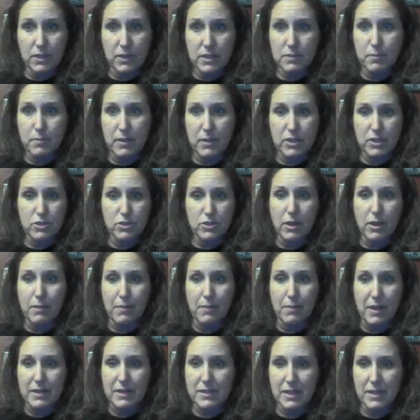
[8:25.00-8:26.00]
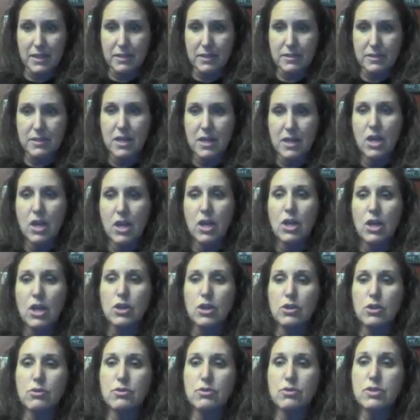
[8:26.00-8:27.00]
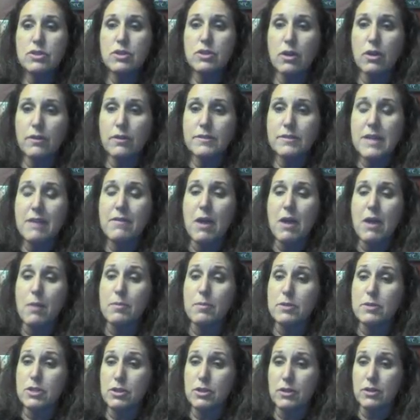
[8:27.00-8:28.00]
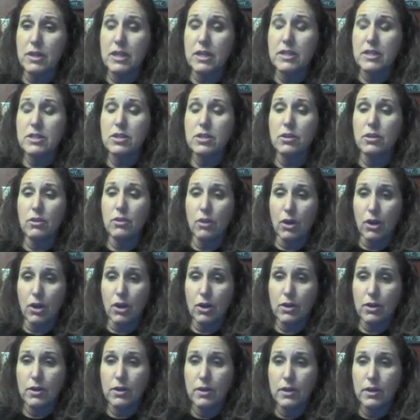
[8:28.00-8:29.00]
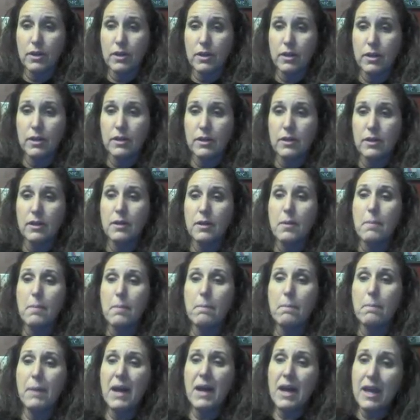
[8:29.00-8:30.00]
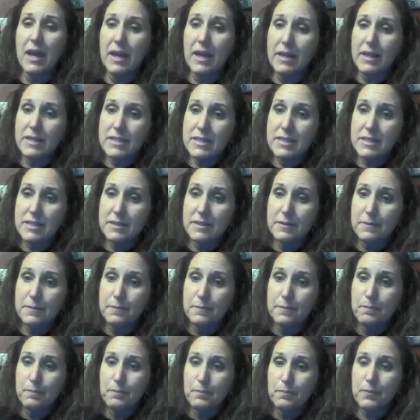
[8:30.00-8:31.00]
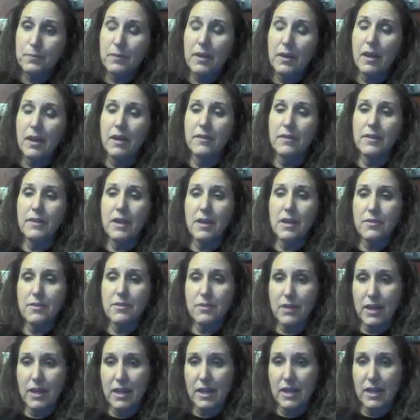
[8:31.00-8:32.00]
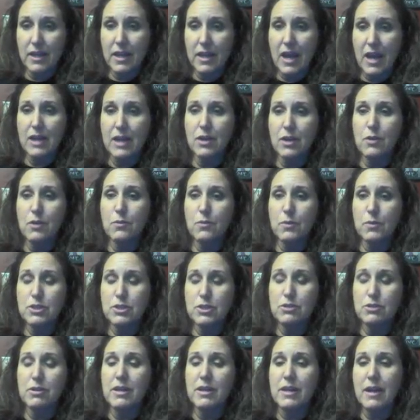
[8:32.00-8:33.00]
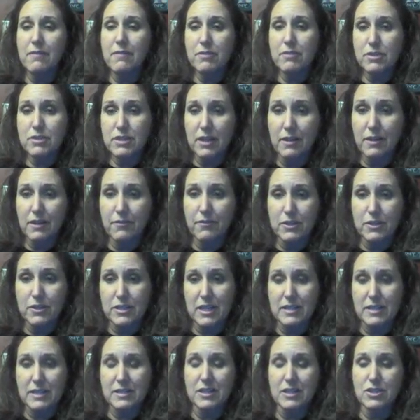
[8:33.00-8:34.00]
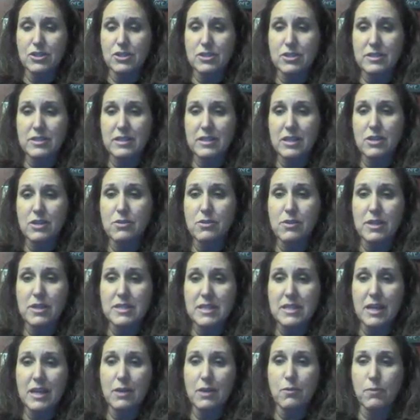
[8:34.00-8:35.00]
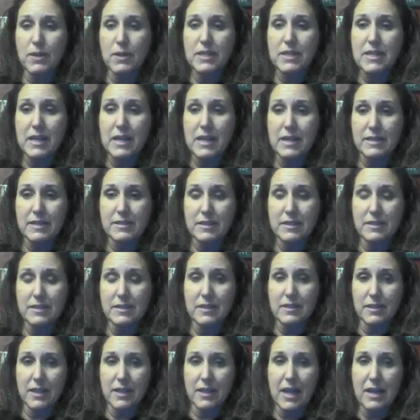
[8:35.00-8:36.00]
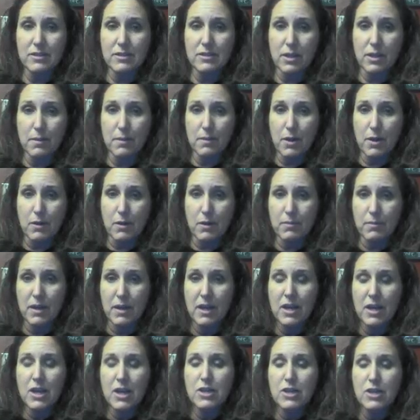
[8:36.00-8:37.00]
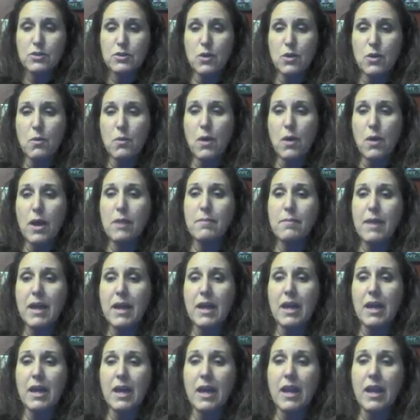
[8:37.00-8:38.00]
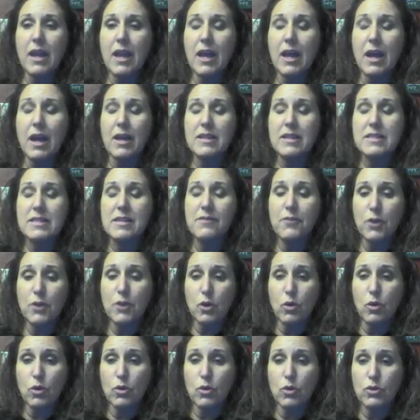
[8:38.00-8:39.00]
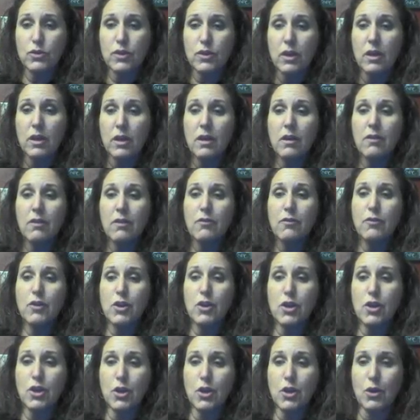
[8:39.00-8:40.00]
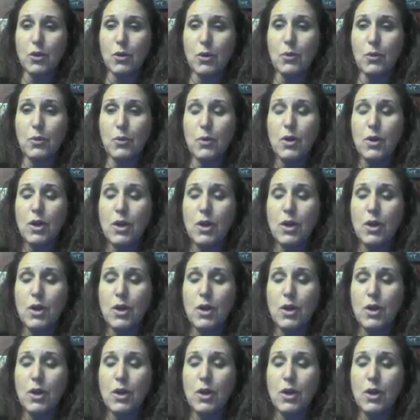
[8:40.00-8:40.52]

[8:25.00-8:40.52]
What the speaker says: weeks because you had a bad test. You deserve to have the opportunity to learn. But on the other hand, I don't want you to never study for a test and just think you can take retakes until the cows come home. So I want to make it difficult for you,